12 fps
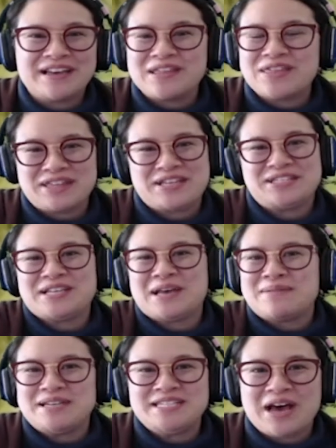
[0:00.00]
they sat
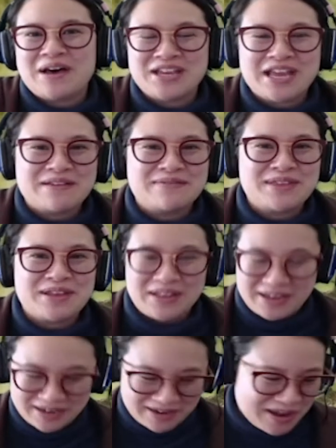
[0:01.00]
me down. They
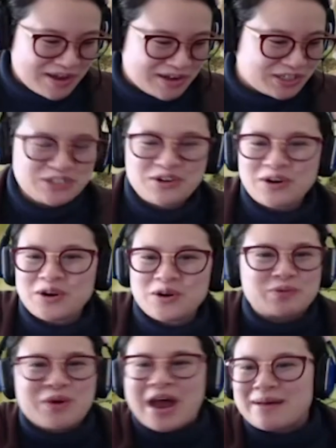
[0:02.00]
like just started
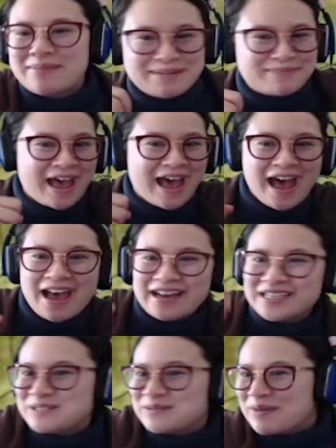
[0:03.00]
grabbing
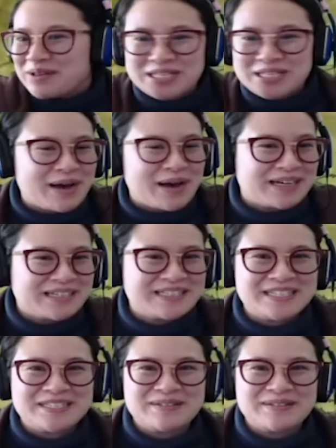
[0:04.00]
packs from all these boxes.